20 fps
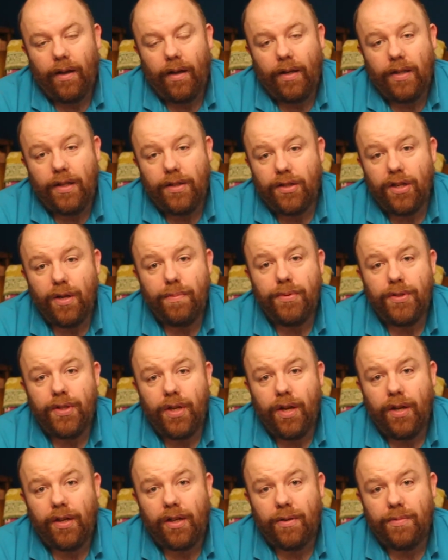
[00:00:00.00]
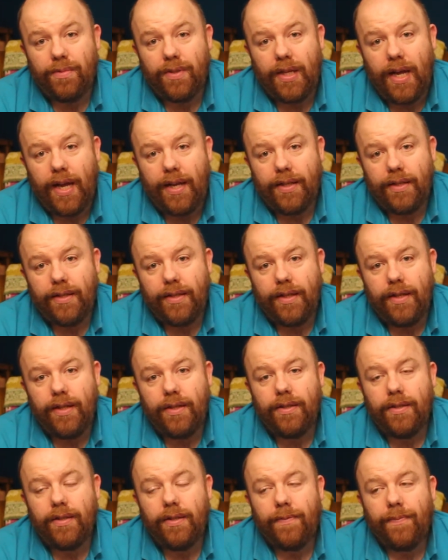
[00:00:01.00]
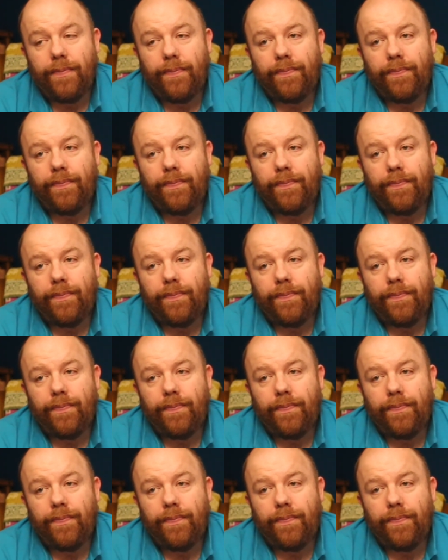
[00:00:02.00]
And in some circumstances,